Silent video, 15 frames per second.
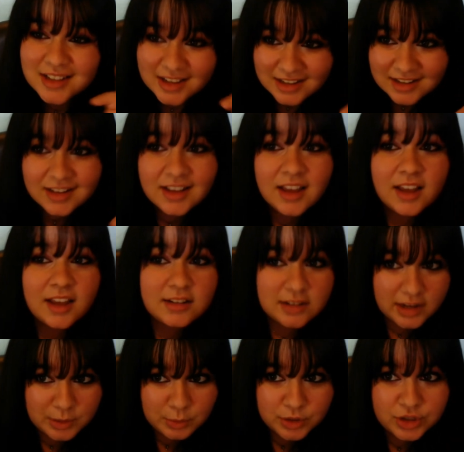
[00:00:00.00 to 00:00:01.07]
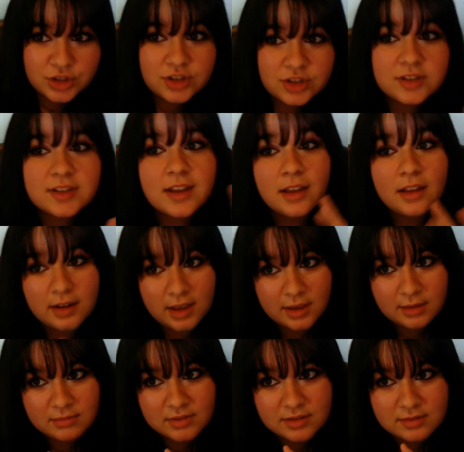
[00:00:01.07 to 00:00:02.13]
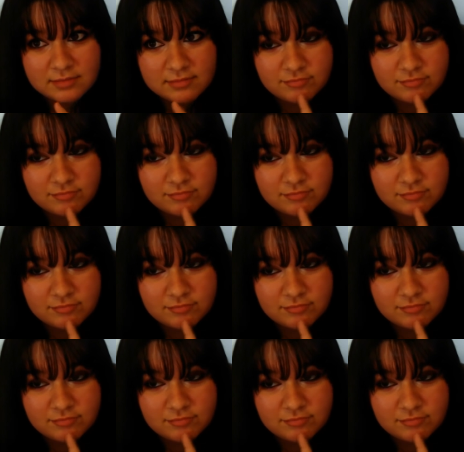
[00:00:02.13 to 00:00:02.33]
in Nightwish's names.